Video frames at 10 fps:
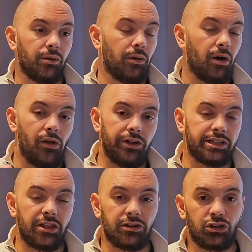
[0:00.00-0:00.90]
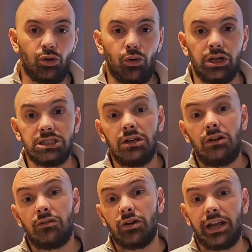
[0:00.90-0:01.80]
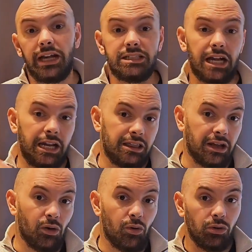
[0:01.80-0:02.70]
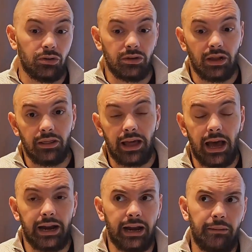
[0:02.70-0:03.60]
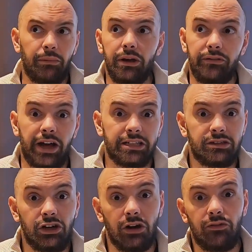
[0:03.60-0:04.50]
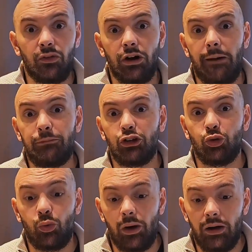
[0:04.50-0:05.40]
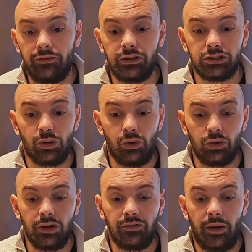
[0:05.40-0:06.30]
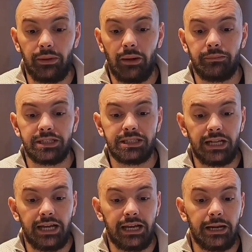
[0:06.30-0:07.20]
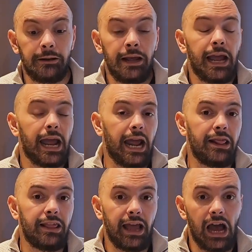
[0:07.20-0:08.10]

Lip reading: all these other toys for kids anything older than that. And I believe that's good for up to 12 years old, if I'm not mistaken. And they